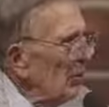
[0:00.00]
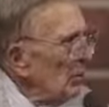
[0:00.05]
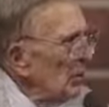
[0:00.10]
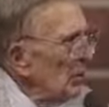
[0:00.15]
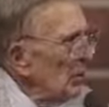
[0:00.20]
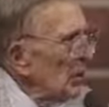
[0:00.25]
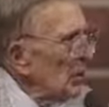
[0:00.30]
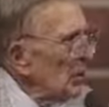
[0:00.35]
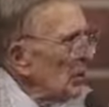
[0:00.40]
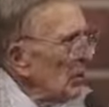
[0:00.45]

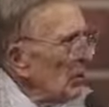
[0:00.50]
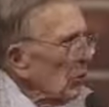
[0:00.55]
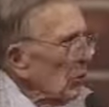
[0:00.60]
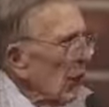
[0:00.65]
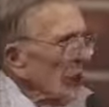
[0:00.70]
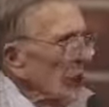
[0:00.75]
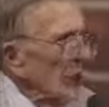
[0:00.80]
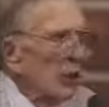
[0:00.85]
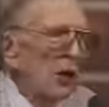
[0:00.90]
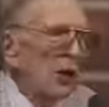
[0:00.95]
but there's a
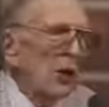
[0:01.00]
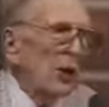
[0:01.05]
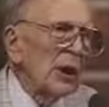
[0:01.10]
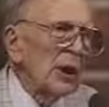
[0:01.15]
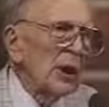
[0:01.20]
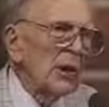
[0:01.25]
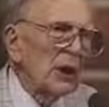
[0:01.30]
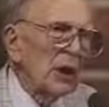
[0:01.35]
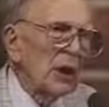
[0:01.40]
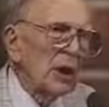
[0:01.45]
great
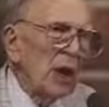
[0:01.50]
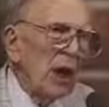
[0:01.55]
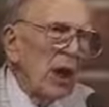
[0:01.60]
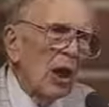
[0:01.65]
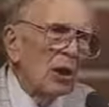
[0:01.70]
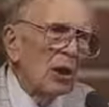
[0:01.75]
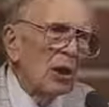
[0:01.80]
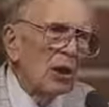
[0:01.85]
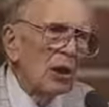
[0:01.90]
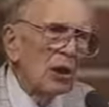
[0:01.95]
turning to
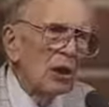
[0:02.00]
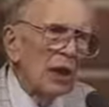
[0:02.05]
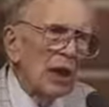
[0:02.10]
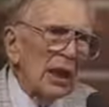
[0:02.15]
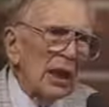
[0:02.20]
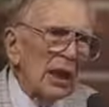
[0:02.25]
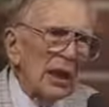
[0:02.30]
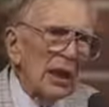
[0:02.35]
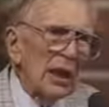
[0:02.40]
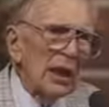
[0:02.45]
God
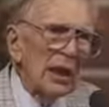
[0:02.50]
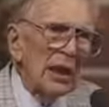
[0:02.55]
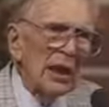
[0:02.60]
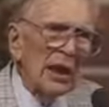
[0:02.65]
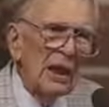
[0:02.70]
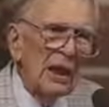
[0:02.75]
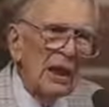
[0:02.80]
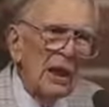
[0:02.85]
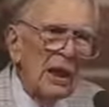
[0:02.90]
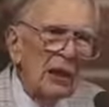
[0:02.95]
today.
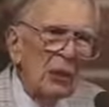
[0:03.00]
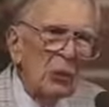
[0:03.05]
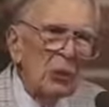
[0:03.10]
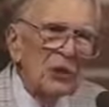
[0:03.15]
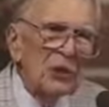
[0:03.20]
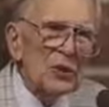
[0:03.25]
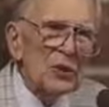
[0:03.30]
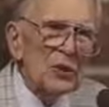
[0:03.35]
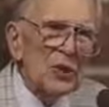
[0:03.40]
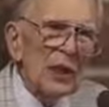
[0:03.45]

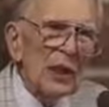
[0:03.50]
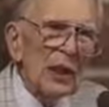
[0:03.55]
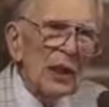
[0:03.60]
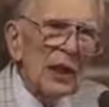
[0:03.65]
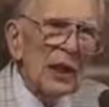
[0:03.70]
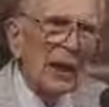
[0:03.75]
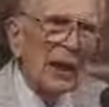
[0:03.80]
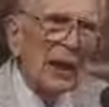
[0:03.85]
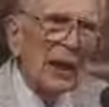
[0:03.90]
We're seeing it